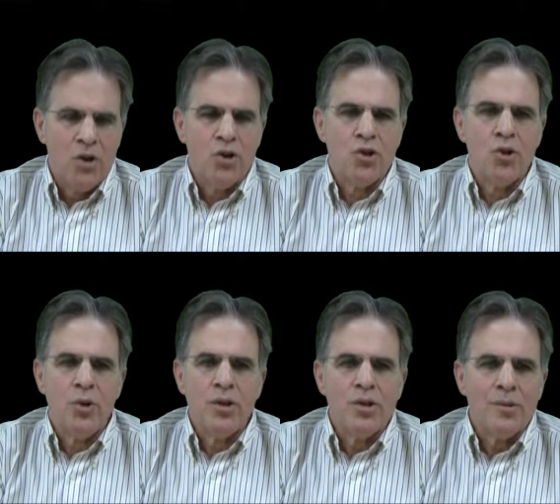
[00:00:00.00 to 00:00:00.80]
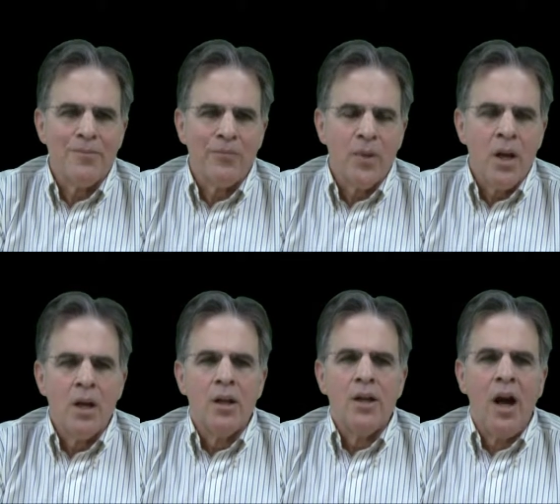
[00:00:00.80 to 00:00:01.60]
Students,
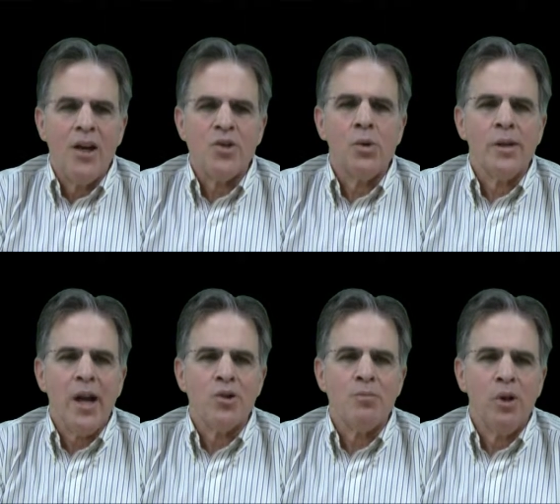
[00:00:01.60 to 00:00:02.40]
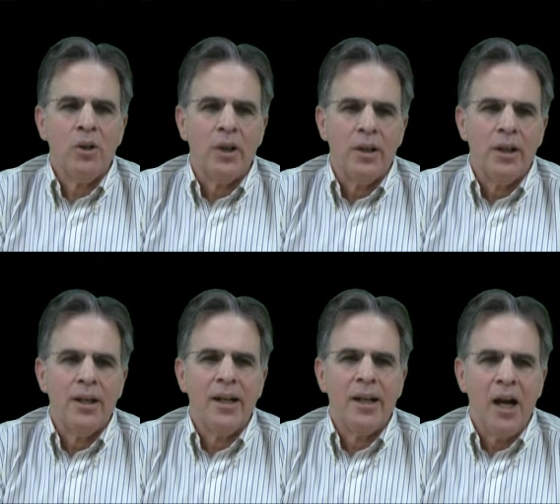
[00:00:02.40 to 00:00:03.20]
the high school counts booklet
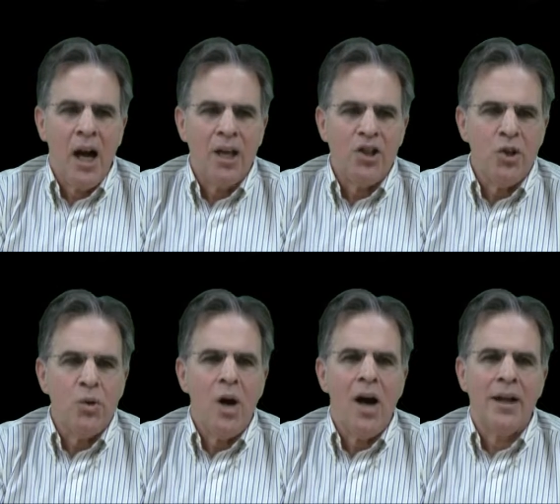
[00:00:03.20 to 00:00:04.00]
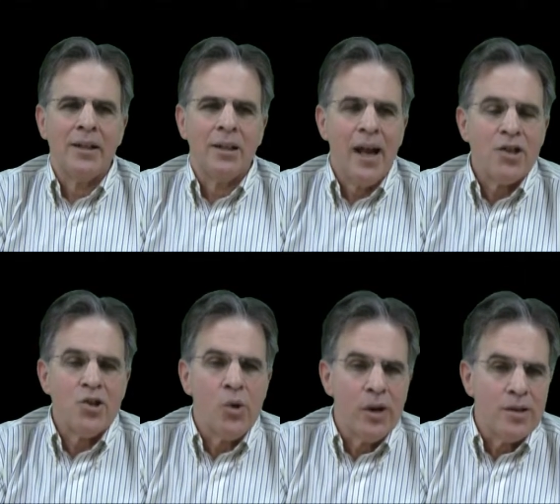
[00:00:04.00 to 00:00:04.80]
can guide you on class
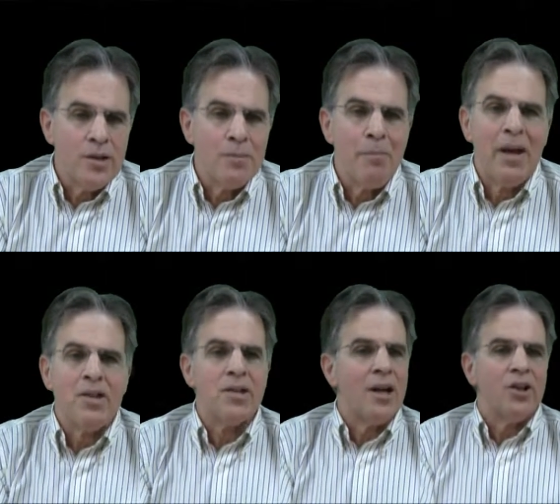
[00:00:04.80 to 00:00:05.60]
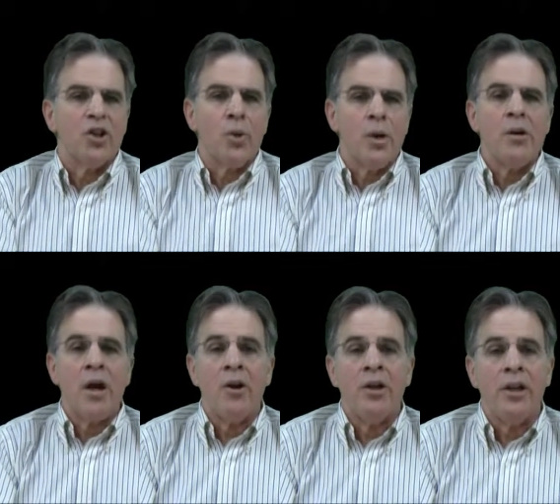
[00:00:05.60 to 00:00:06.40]
choices based on the career
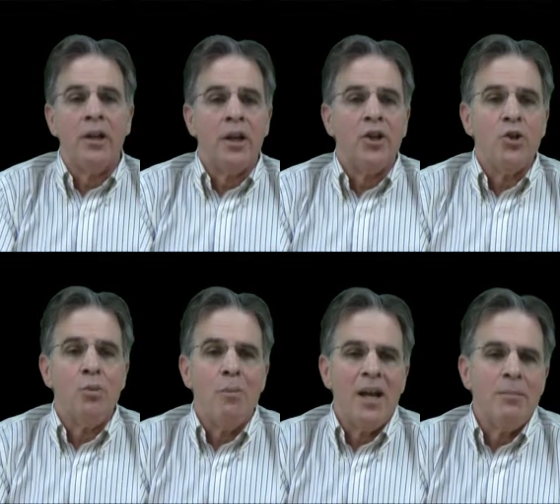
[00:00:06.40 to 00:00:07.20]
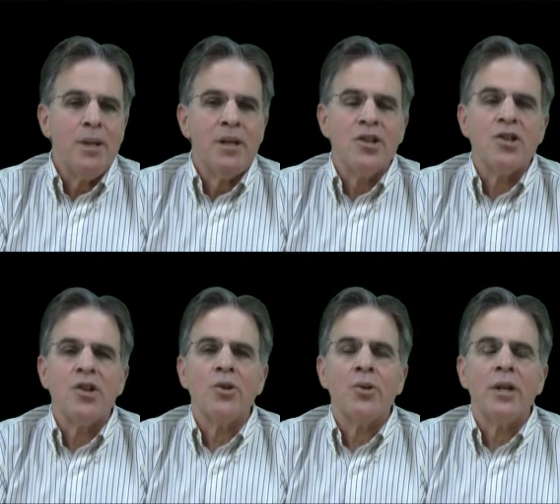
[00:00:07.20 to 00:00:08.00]
area you may be
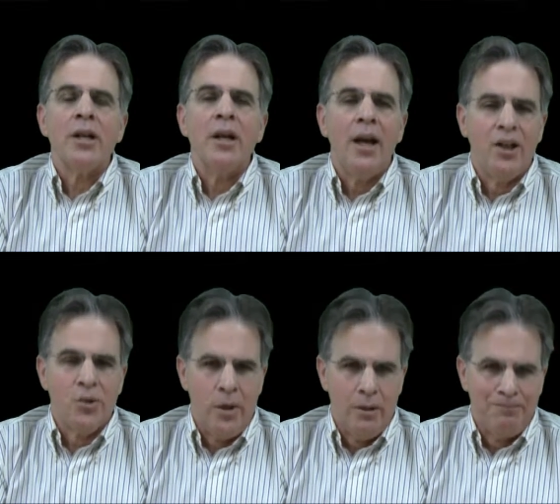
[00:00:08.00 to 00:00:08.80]
considering entering.